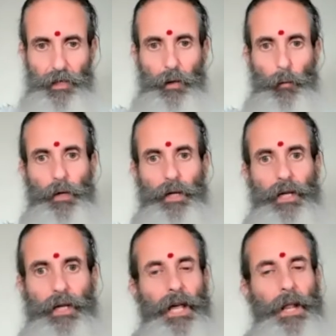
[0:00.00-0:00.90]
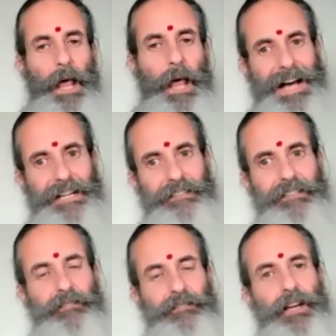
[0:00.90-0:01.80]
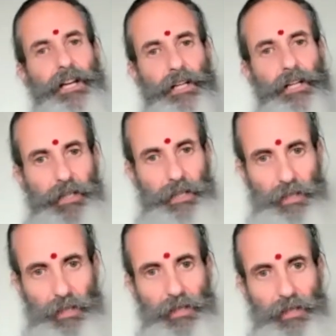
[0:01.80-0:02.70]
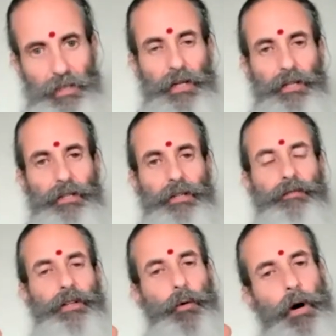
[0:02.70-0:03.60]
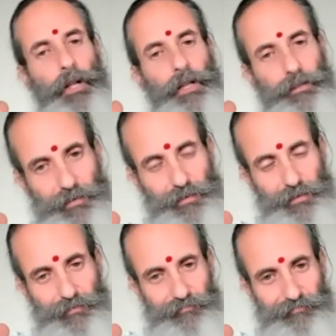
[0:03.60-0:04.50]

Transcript: we can activate in it different qualities.